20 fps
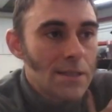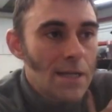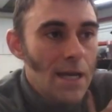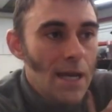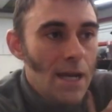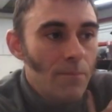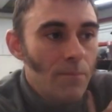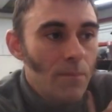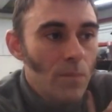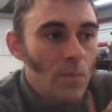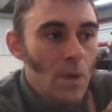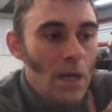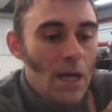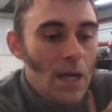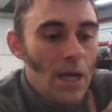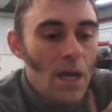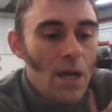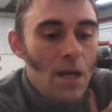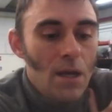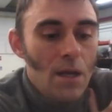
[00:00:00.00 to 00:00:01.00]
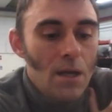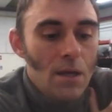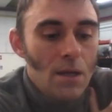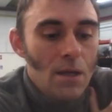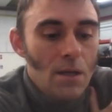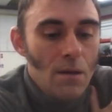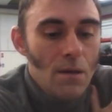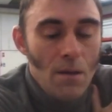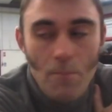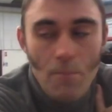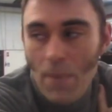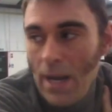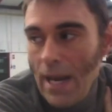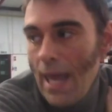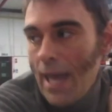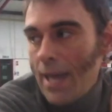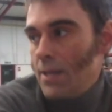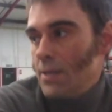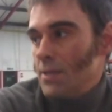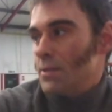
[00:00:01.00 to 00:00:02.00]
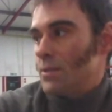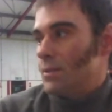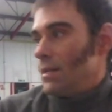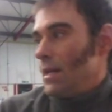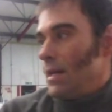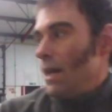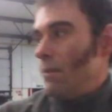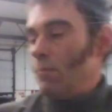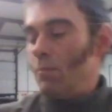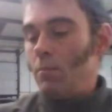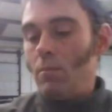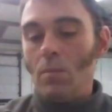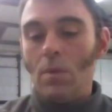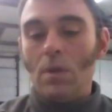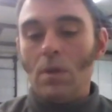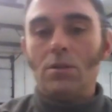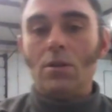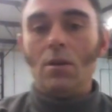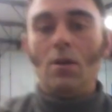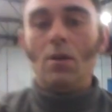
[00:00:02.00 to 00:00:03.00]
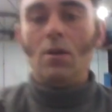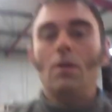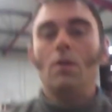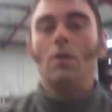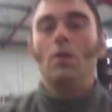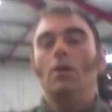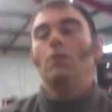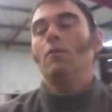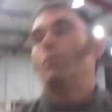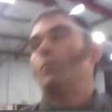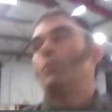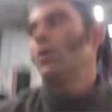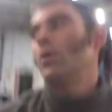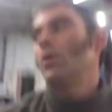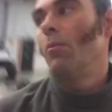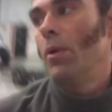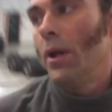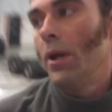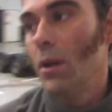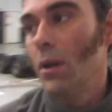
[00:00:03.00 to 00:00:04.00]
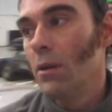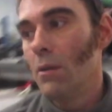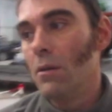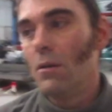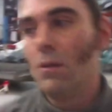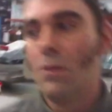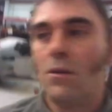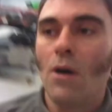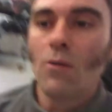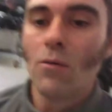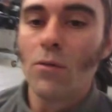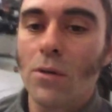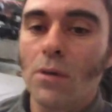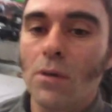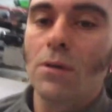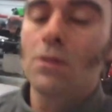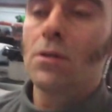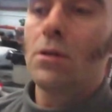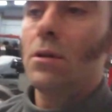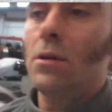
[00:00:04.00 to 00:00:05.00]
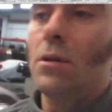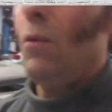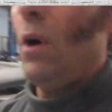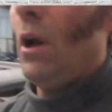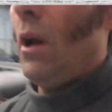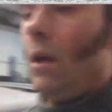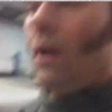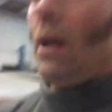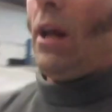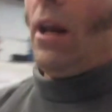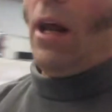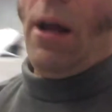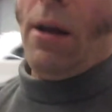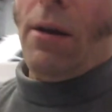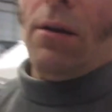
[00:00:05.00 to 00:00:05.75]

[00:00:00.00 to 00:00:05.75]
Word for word: um, uh, Um, so you probably don't. Well, I, I,